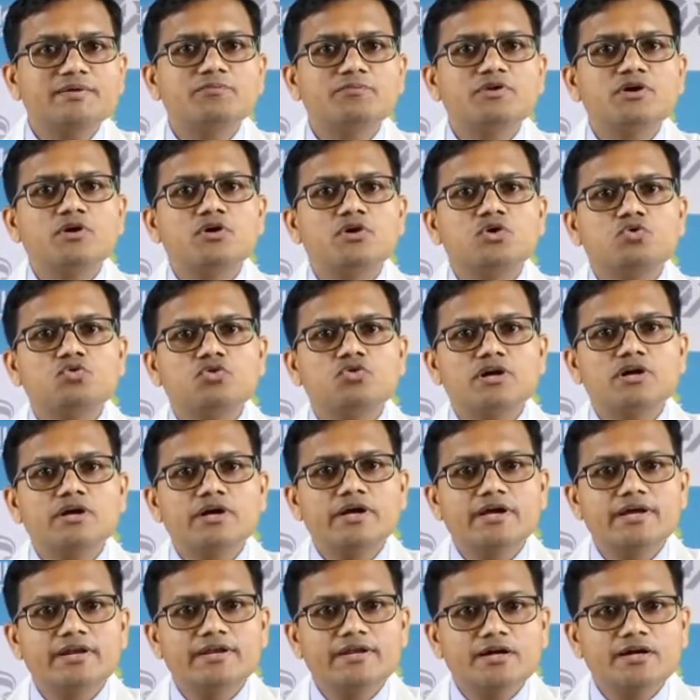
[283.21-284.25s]
we do
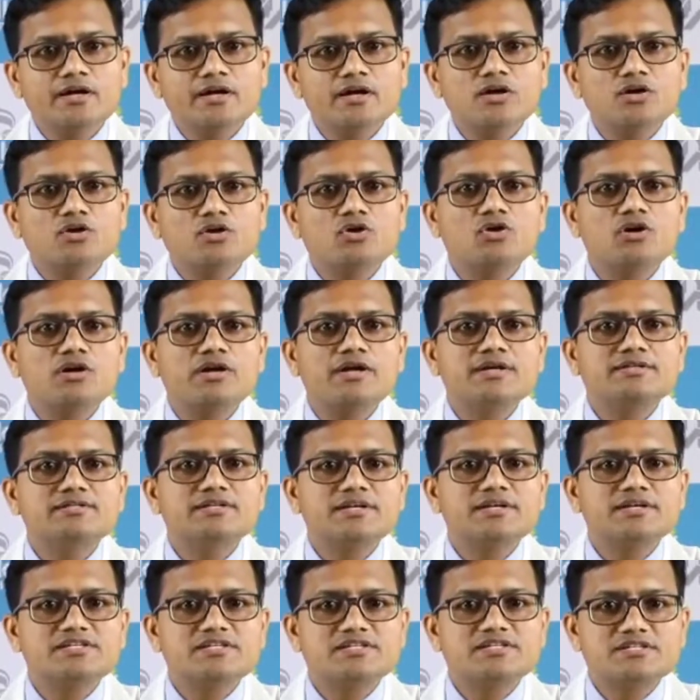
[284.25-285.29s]
take them to an
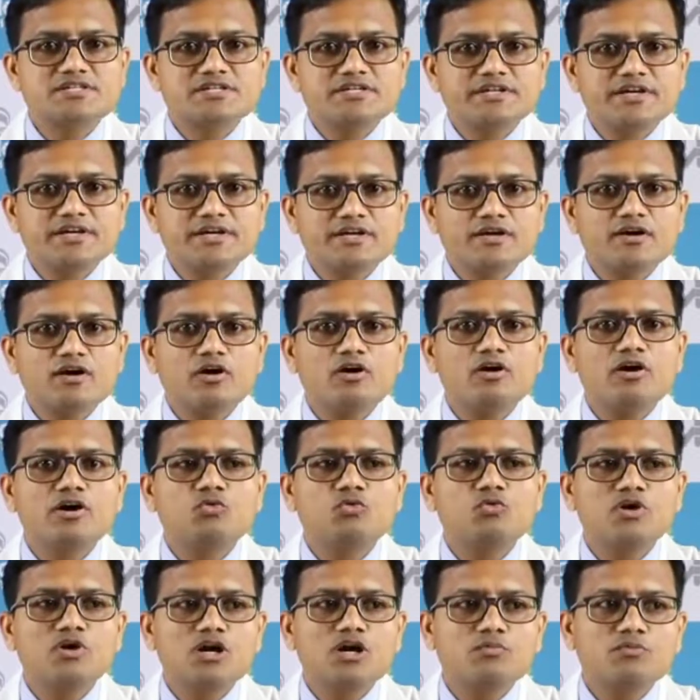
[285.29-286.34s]
area called as a
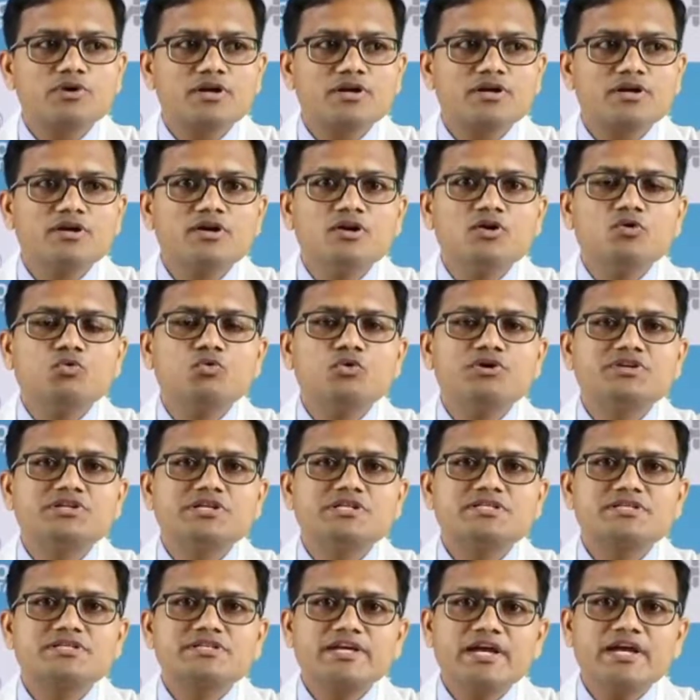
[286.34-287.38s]
resuscitator or a
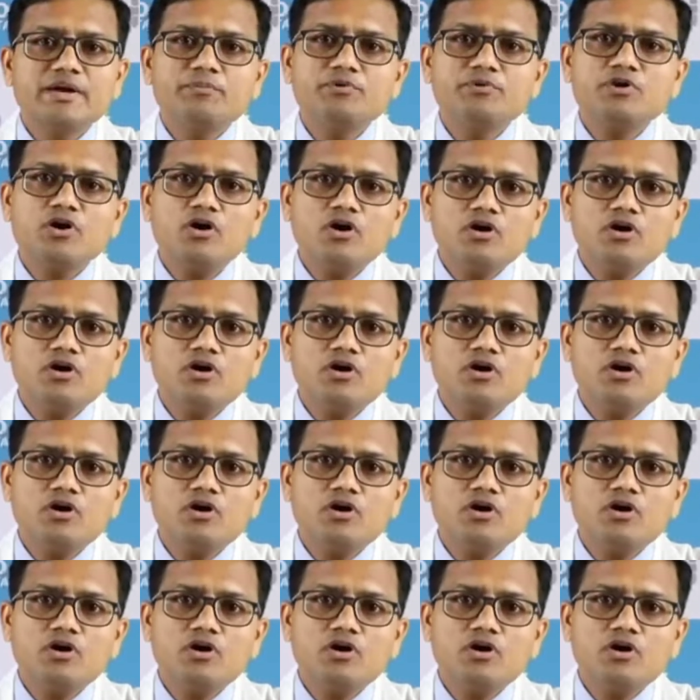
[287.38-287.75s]
warmer,